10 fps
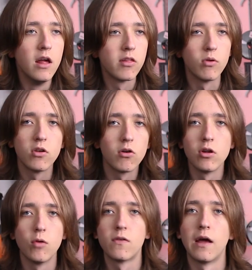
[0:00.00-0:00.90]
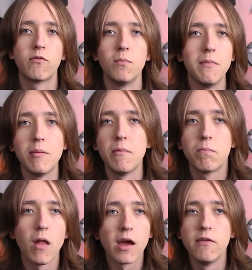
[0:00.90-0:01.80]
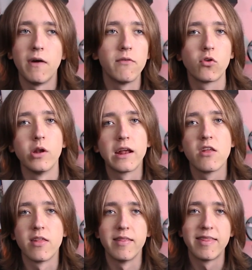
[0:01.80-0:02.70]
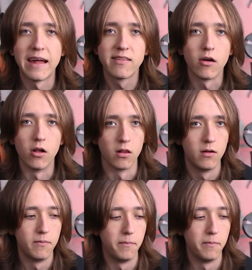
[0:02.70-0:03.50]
So in total you have to maybe plug in five connectors and that's all.